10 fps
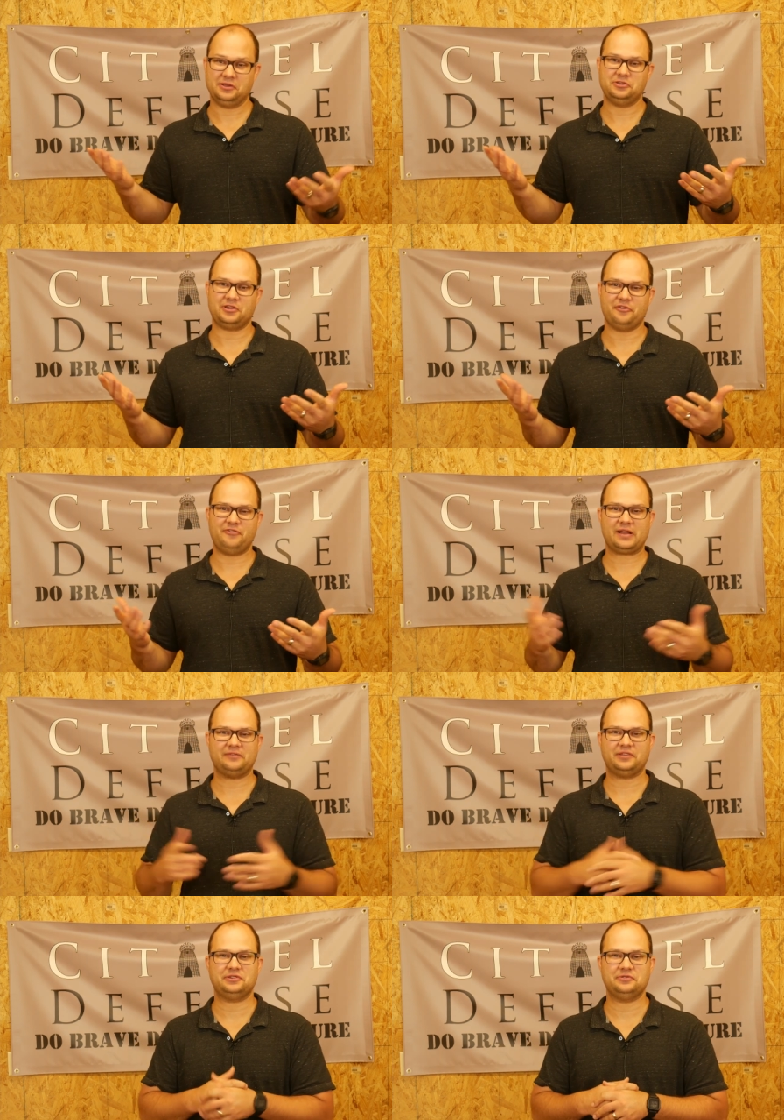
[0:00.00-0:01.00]
you can
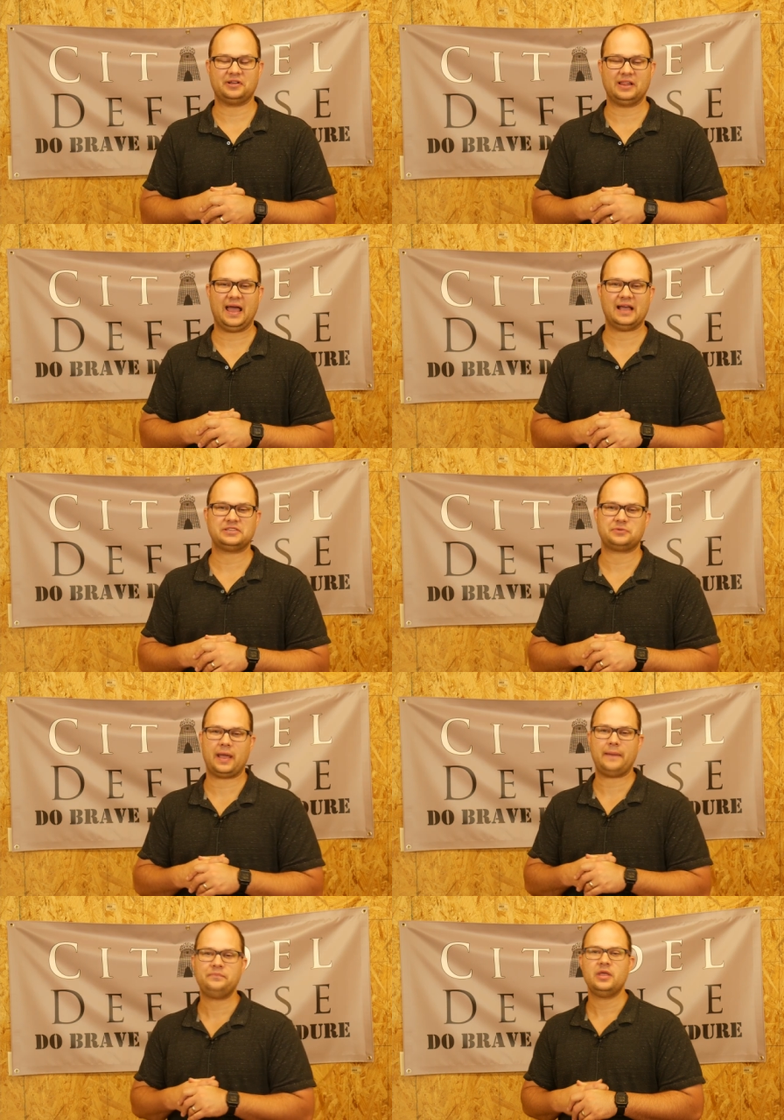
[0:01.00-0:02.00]
effectively do the class
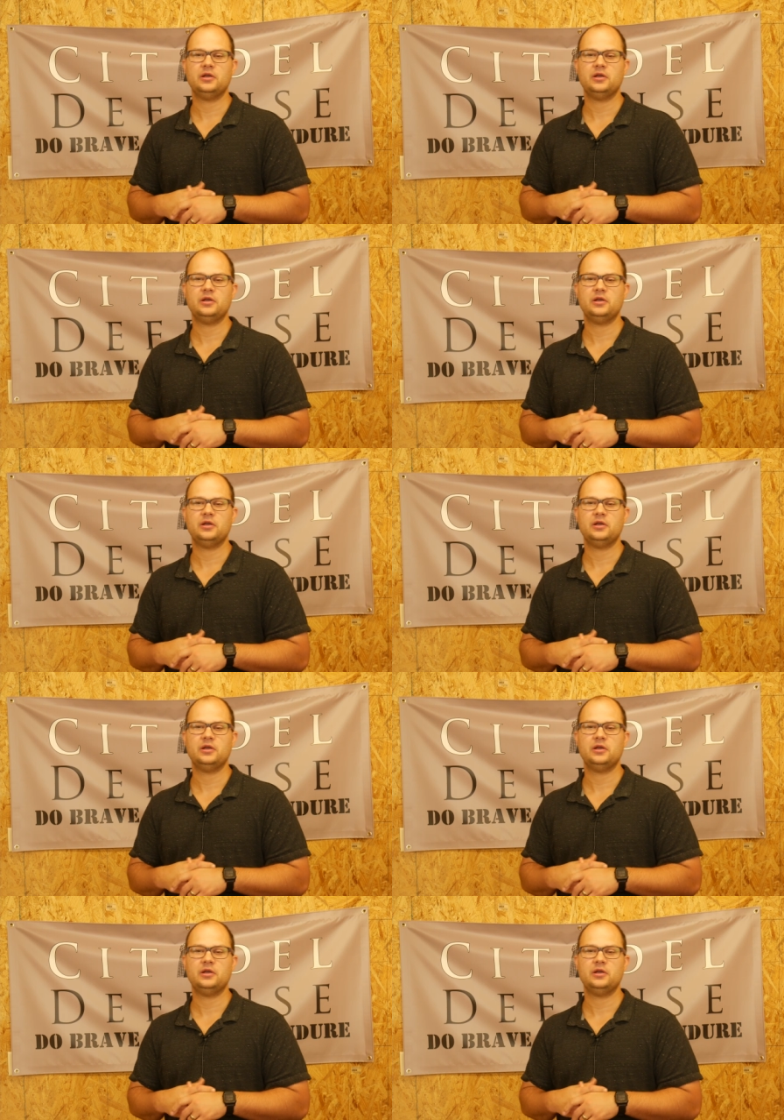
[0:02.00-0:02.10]
right